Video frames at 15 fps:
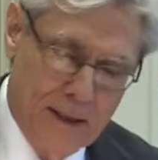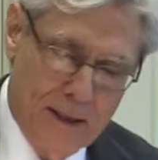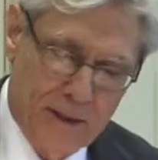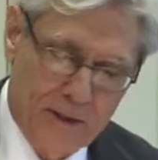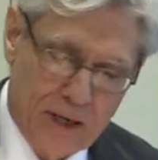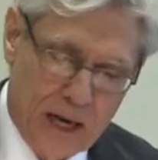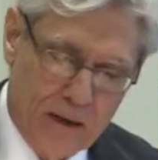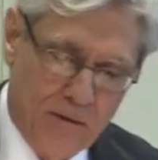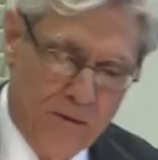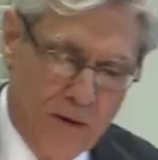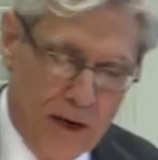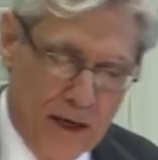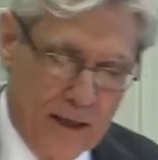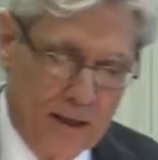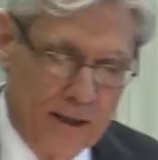It is that
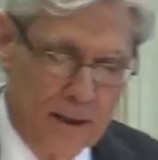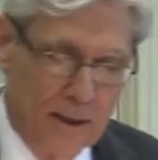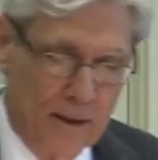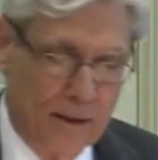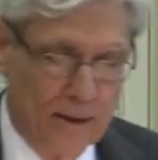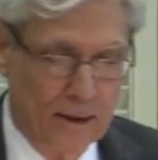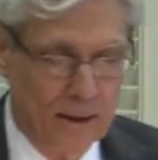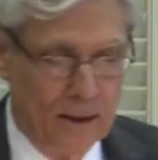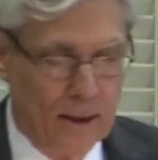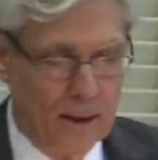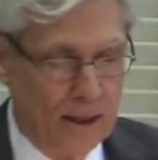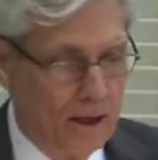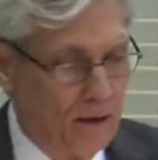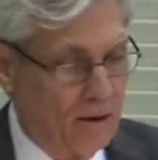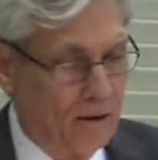great.
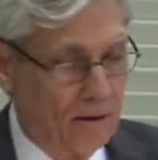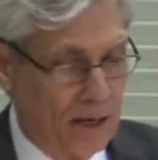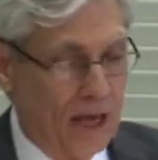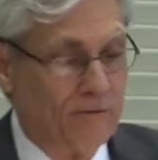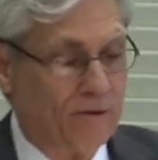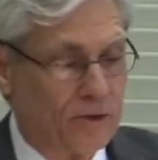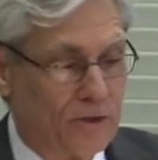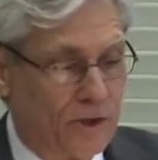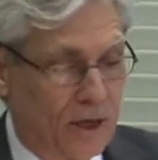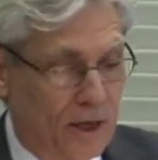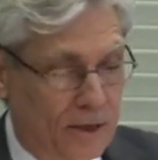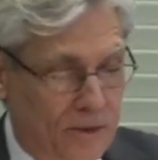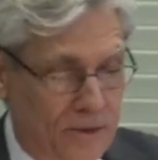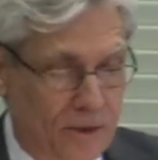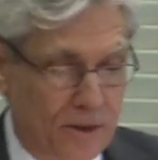Here David
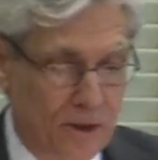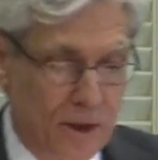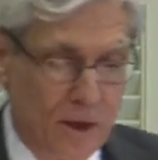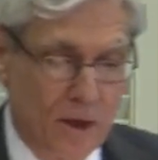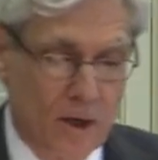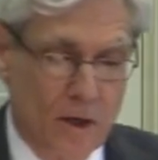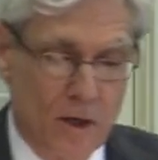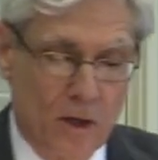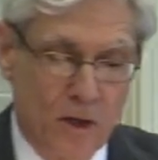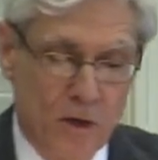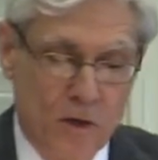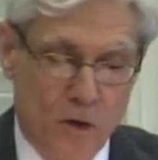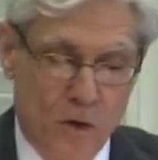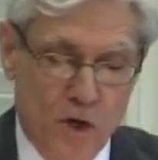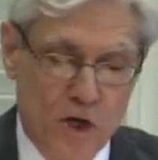says,
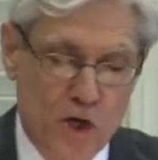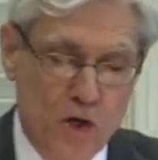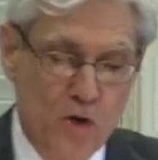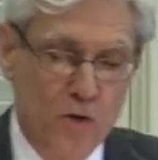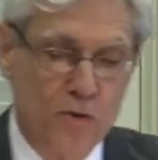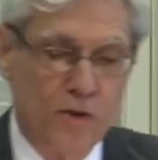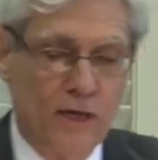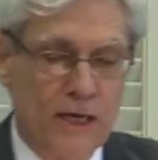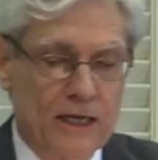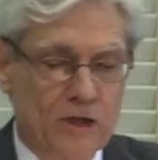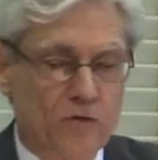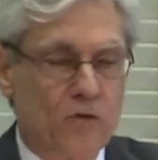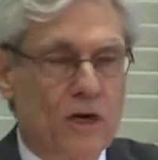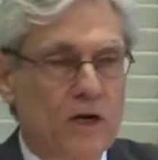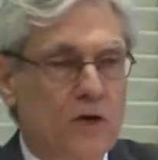your youth
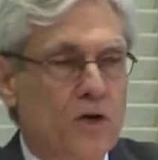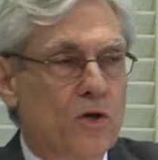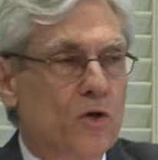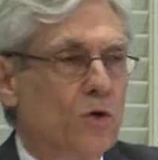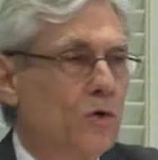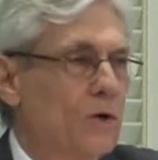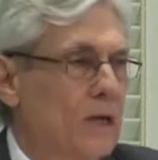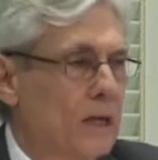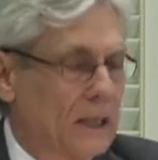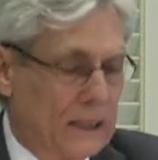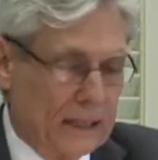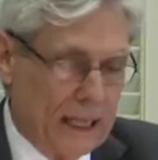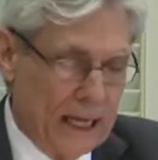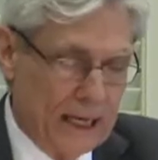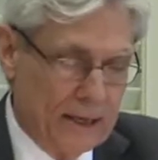is renewed
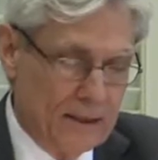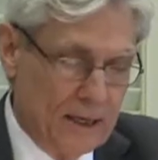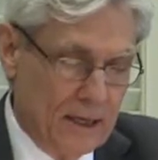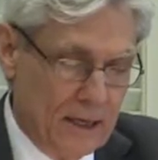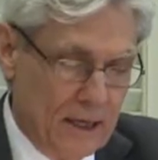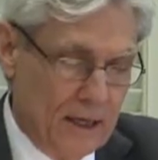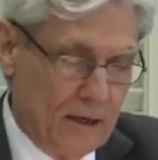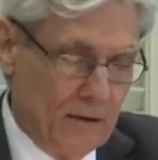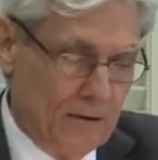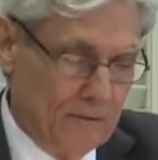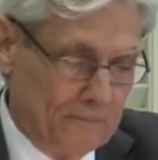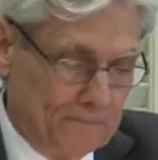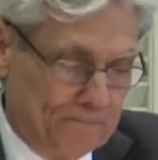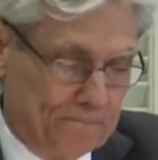like the eagle.